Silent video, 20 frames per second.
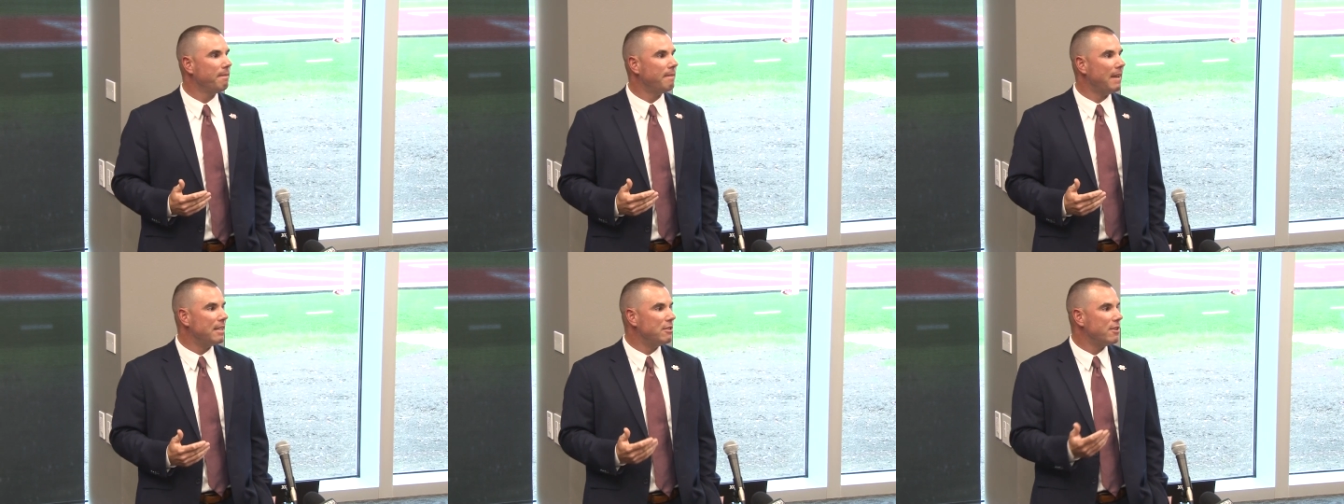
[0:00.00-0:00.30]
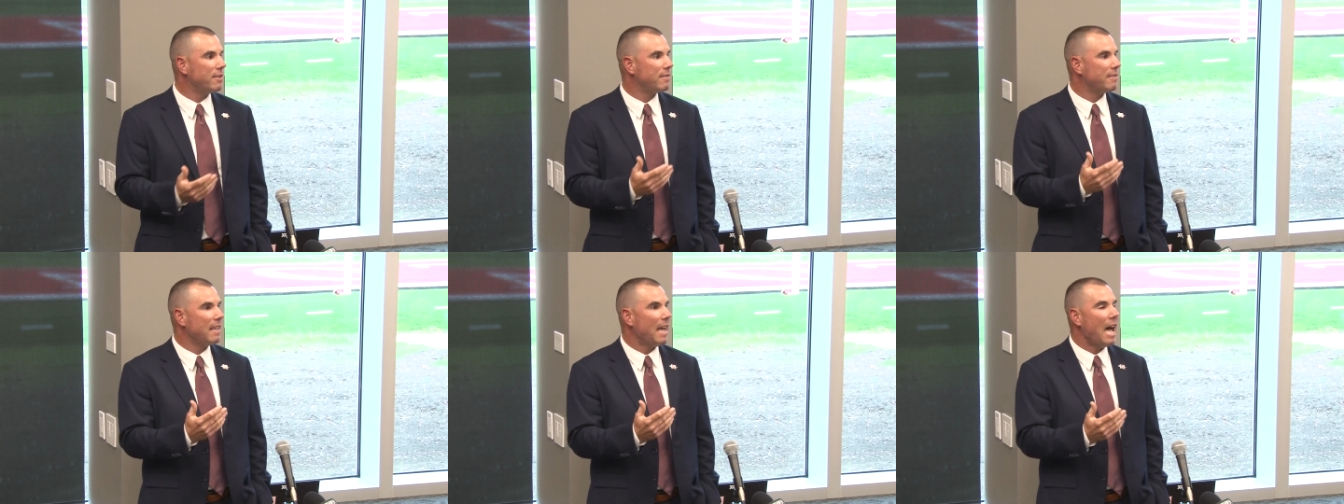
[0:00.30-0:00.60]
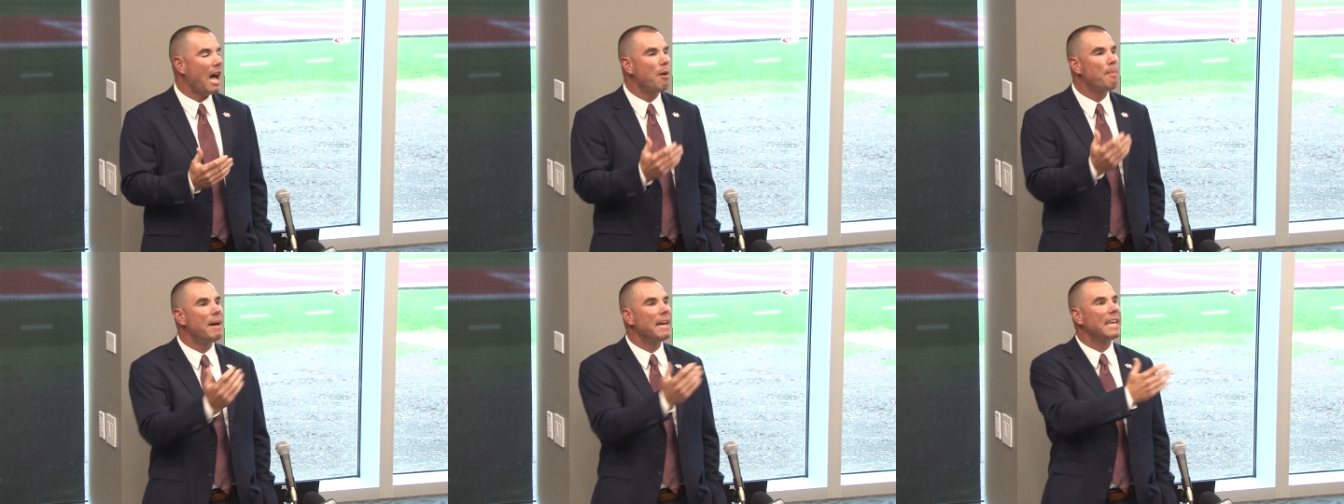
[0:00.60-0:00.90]
I just,
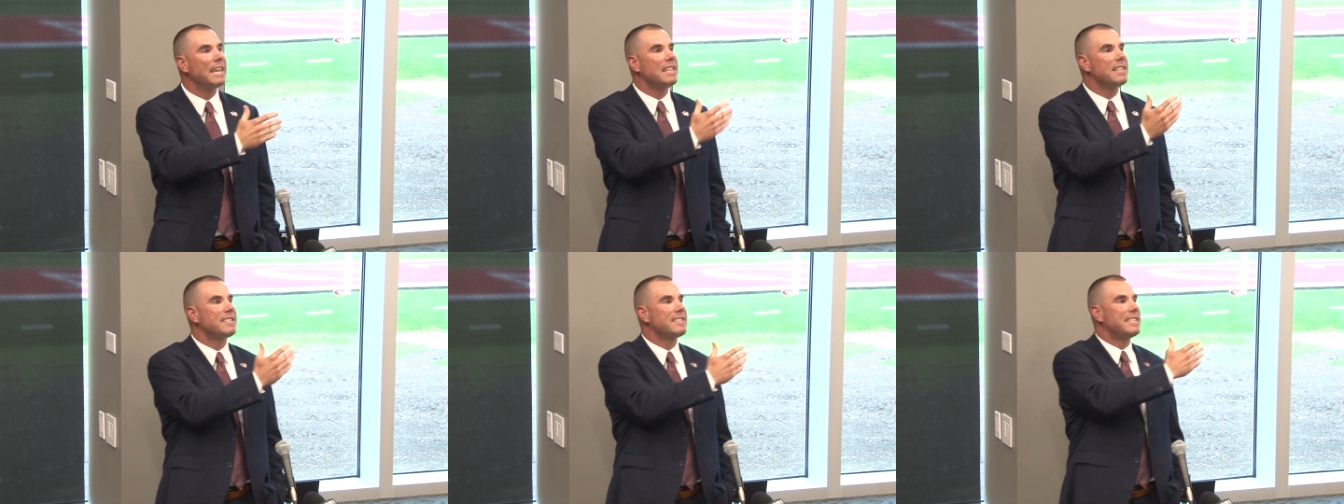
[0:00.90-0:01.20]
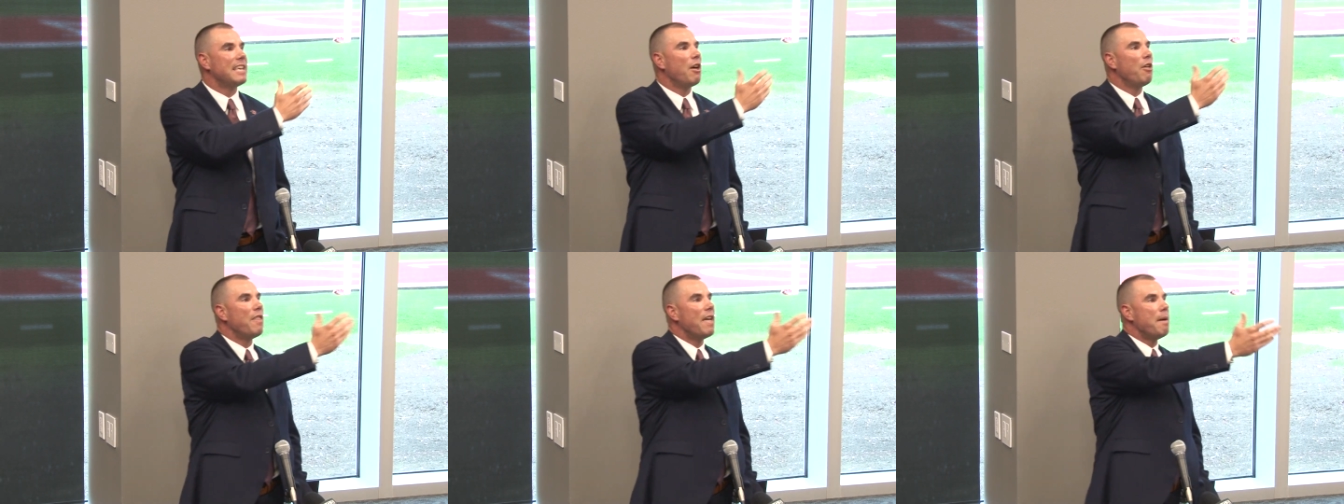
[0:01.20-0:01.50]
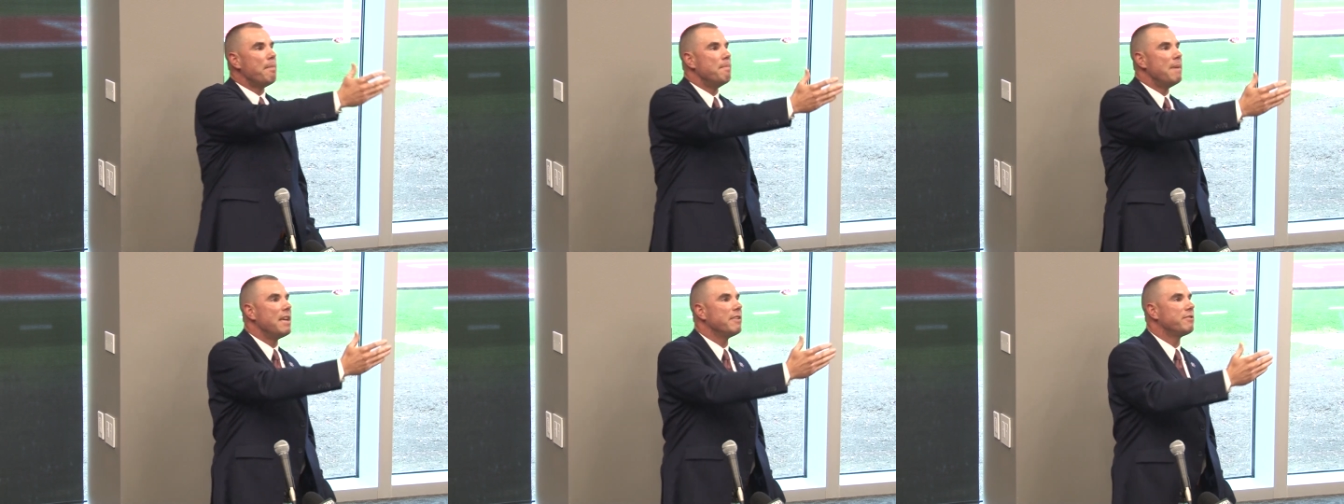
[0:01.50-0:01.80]
how am I going to sell
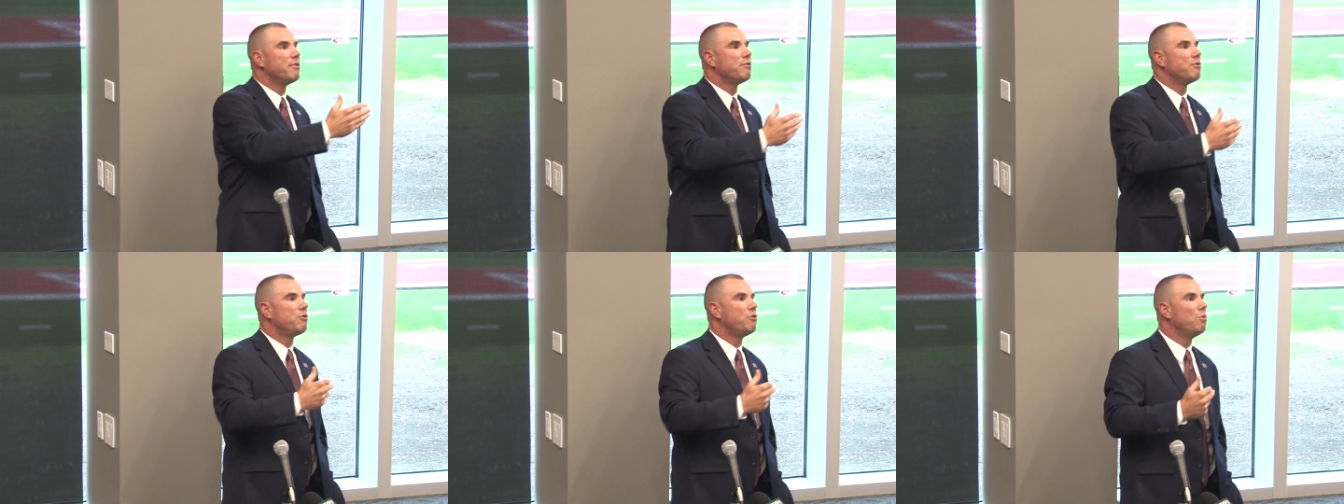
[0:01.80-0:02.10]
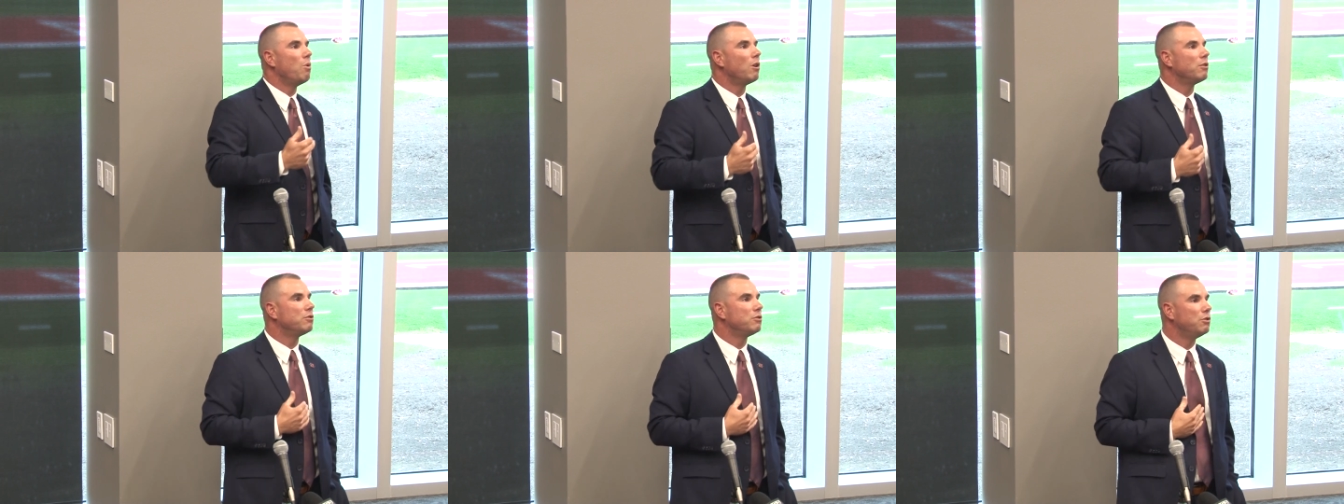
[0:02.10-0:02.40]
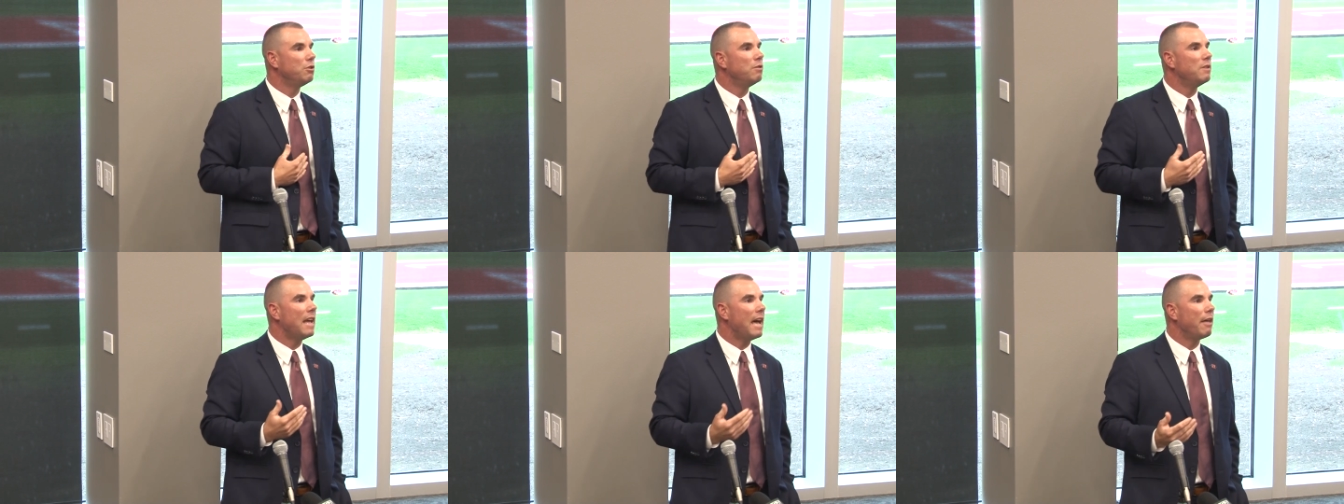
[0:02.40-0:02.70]
that message to our
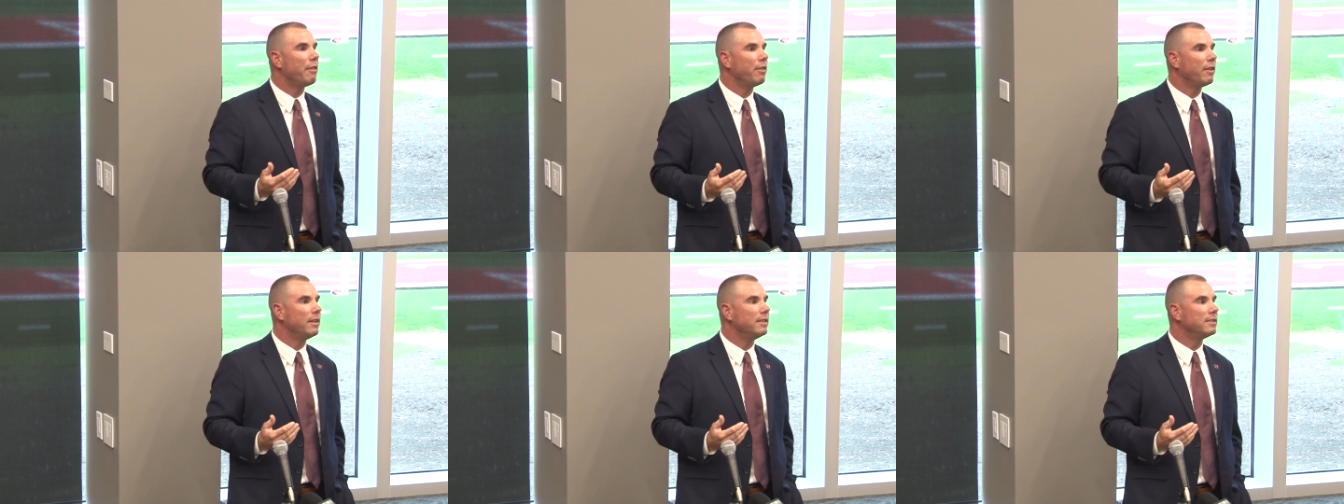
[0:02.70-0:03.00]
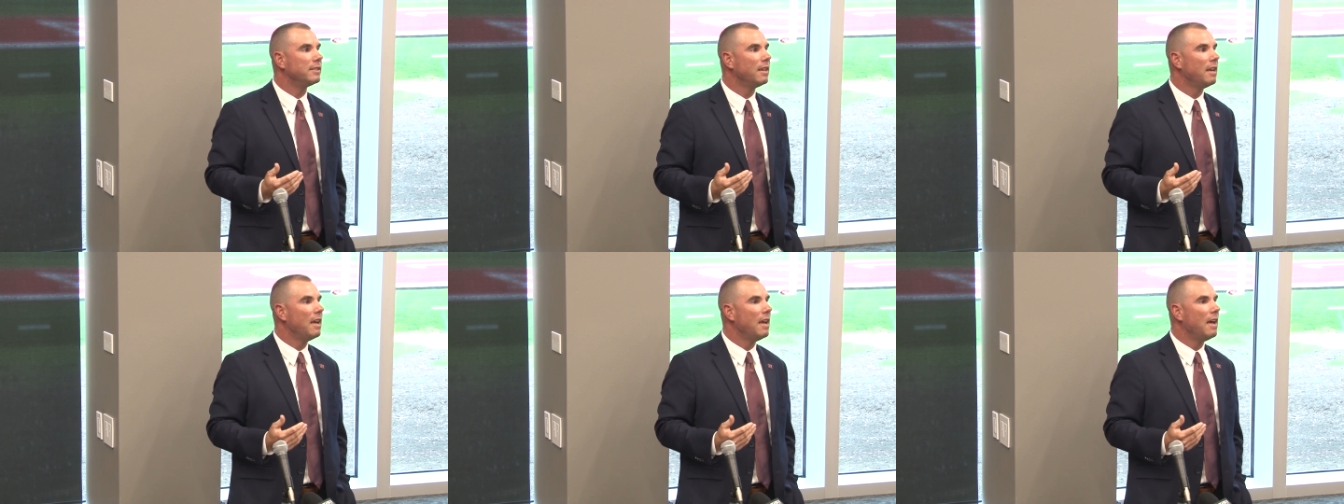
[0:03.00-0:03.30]
student athletes?